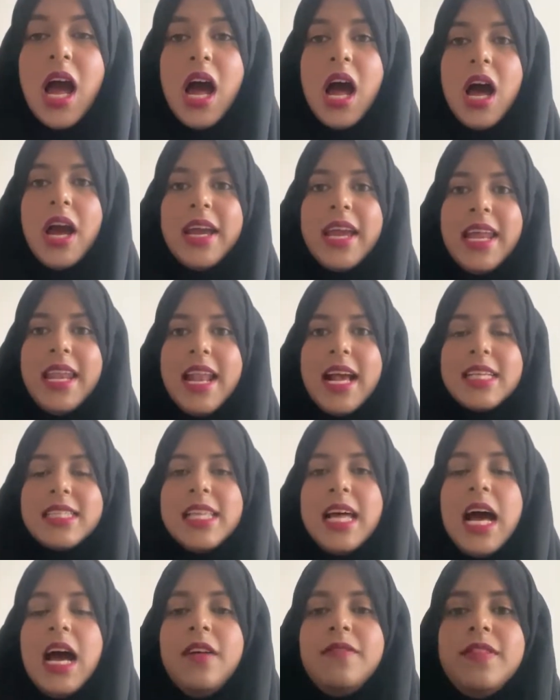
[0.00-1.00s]
Okay,
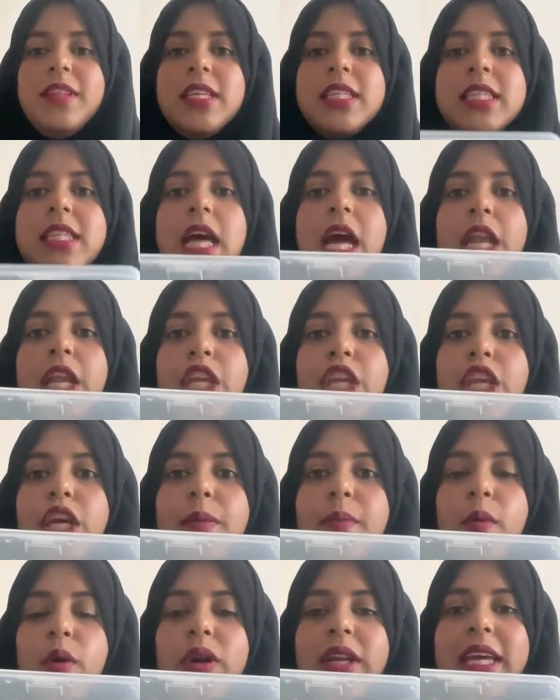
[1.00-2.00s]
next I have this
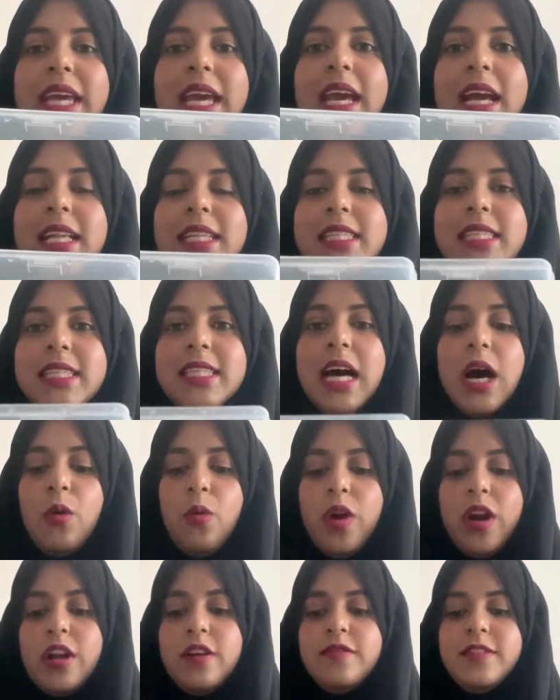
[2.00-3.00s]
newborn kit that
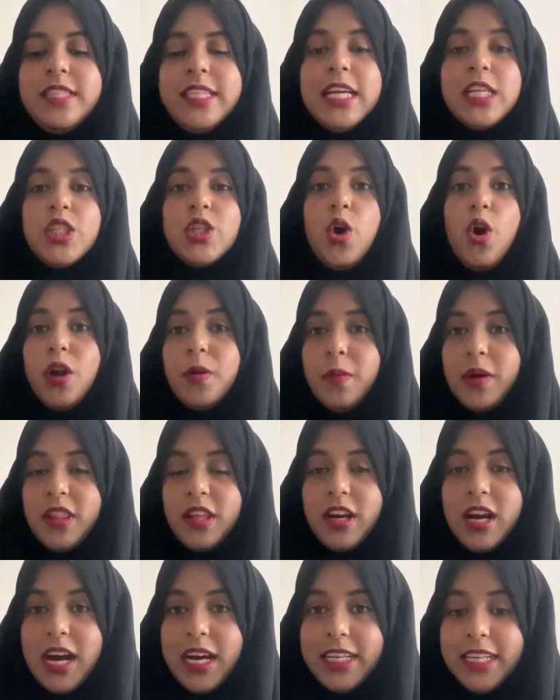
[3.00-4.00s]
one of Zia's
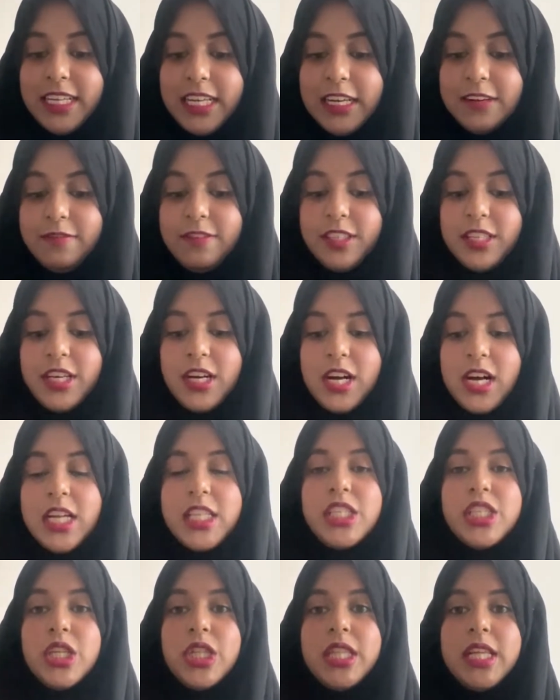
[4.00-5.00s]
godmother kindly gifted her.
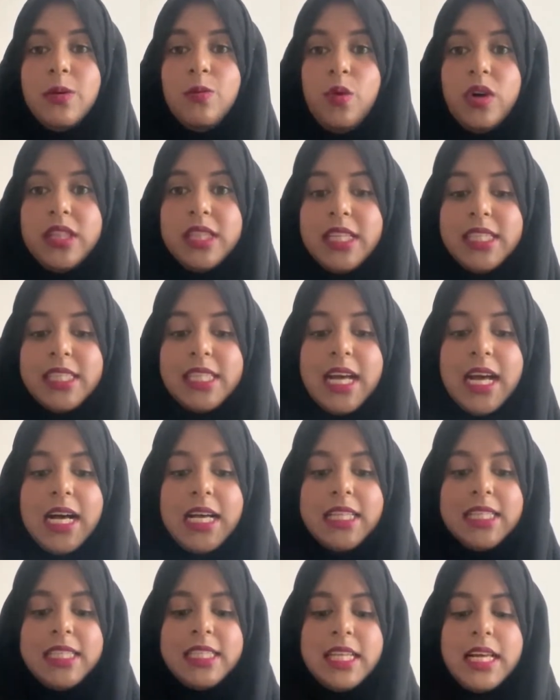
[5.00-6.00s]
So that what this
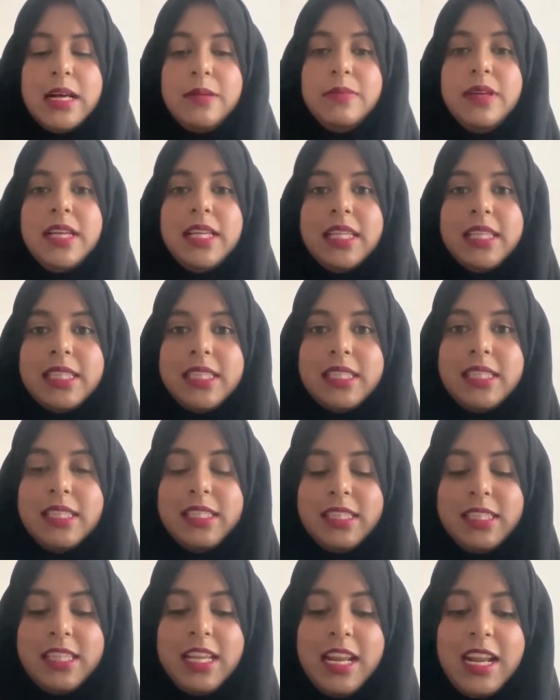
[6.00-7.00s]
has,
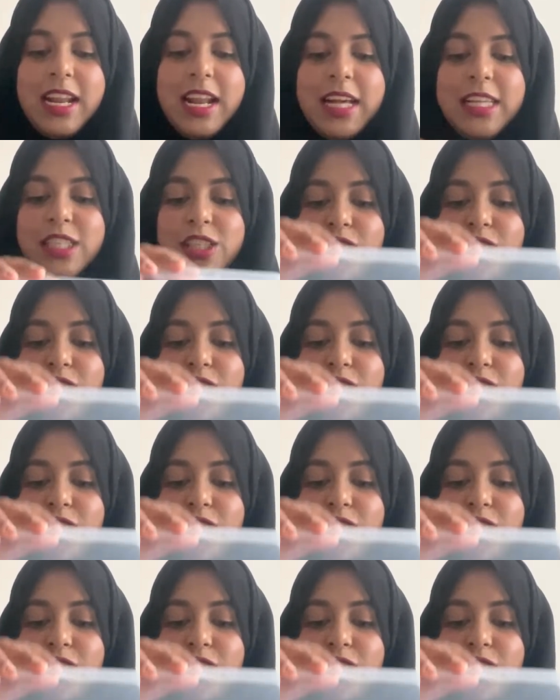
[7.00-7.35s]
it's in a nice